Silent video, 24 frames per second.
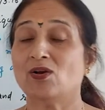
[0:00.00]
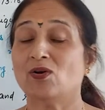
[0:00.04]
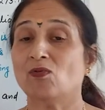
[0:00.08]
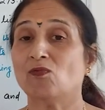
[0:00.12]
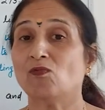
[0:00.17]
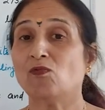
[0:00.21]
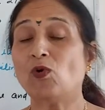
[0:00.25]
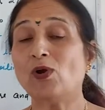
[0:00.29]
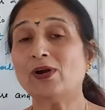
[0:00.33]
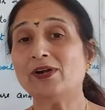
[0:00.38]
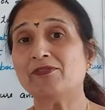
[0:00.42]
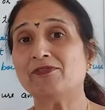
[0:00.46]

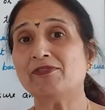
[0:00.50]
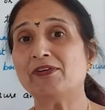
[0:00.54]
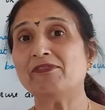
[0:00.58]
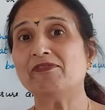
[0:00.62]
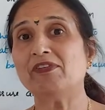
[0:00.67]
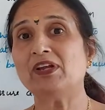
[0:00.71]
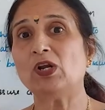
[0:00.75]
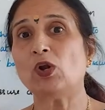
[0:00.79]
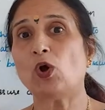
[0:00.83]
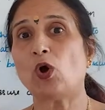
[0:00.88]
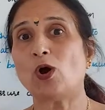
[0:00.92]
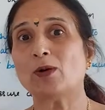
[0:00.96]
What we
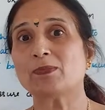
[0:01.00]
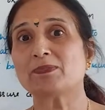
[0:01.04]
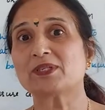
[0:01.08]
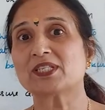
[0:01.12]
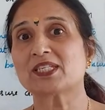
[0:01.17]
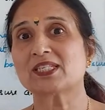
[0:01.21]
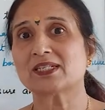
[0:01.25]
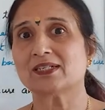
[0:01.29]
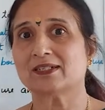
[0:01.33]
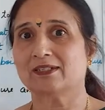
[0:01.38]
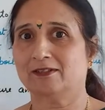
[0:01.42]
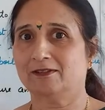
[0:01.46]
will
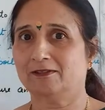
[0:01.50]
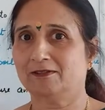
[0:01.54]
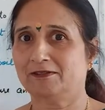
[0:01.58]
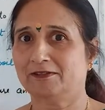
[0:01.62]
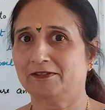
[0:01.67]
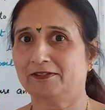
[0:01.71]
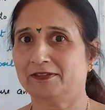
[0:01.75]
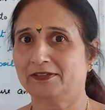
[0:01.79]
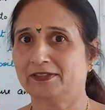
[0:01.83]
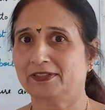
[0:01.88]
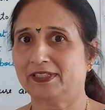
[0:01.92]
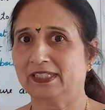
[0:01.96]
observe?
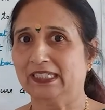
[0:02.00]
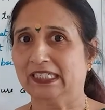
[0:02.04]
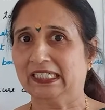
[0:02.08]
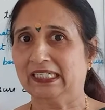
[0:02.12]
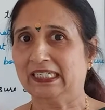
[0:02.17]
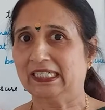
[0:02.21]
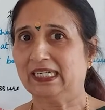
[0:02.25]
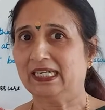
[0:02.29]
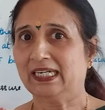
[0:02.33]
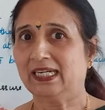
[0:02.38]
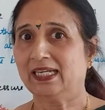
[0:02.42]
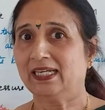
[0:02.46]

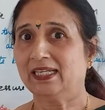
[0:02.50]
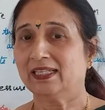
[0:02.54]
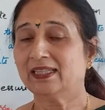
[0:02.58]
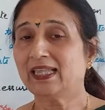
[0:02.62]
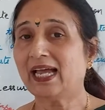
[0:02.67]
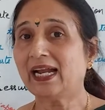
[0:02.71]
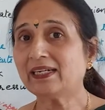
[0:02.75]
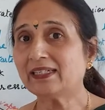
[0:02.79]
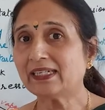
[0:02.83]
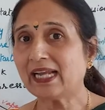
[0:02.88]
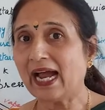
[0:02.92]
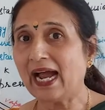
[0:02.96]

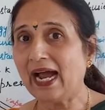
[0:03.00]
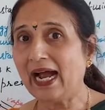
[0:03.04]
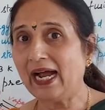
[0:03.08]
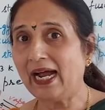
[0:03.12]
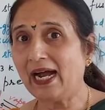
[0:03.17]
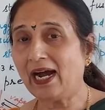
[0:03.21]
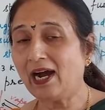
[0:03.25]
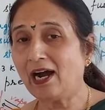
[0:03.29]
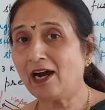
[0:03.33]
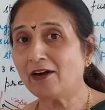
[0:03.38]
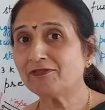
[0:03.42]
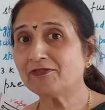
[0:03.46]
that
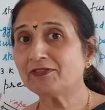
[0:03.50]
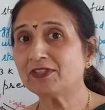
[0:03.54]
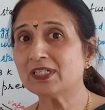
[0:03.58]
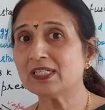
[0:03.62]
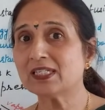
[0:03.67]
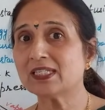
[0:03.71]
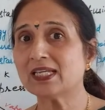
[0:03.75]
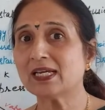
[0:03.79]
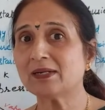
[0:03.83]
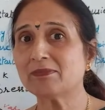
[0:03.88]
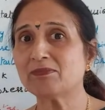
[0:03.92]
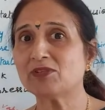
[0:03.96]
after
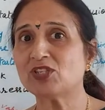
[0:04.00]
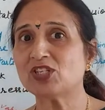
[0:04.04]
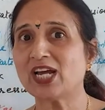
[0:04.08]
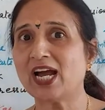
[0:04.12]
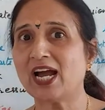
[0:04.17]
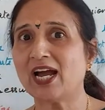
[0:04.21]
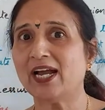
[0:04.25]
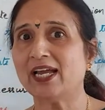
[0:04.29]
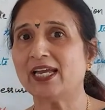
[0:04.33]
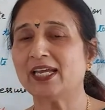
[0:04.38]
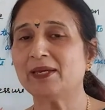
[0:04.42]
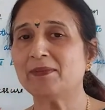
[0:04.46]
some
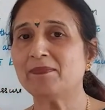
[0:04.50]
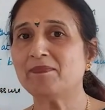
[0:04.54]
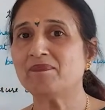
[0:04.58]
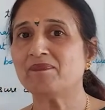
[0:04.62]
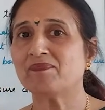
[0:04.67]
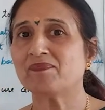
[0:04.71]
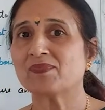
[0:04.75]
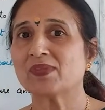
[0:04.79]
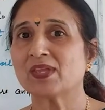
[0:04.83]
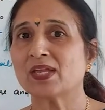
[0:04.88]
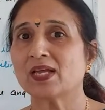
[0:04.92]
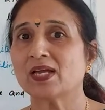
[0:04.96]
time,
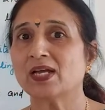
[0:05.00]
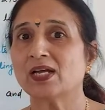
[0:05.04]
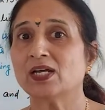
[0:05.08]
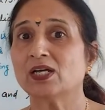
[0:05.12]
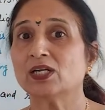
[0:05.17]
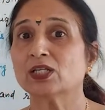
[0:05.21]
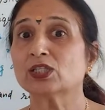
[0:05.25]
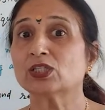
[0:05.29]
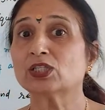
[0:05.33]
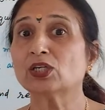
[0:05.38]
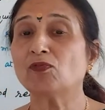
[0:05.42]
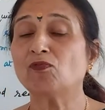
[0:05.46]

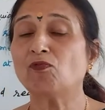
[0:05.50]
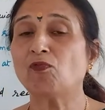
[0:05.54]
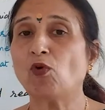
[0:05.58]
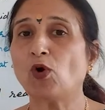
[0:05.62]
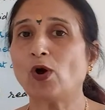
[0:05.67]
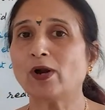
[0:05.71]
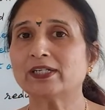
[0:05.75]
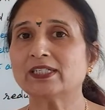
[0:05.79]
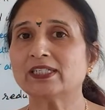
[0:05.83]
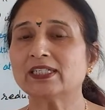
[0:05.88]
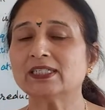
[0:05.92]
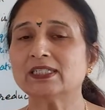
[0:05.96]
the
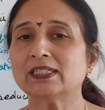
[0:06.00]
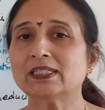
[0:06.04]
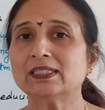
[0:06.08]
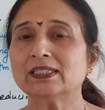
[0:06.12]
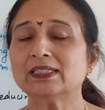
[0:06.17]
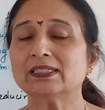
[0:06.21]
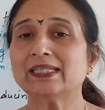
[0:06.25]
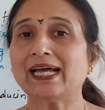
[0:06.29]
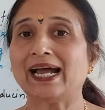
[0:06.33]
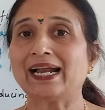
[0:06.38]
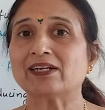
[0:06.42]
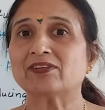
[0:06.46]
water
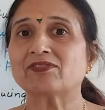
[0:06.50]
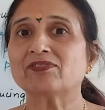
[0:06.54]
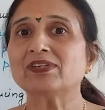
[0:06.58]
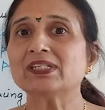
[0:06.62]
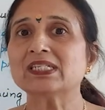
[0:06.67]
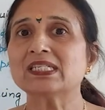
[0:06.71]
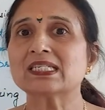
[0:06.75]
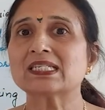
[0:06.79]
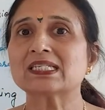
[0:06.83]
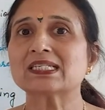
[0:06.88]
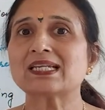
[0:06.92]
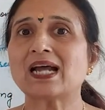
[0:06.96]
that will
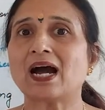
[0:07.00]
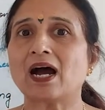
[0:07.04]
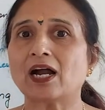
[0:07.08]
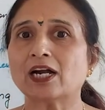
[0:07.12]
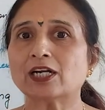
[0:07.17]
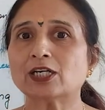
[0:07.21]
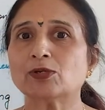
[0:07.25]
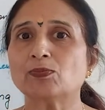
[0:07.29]
start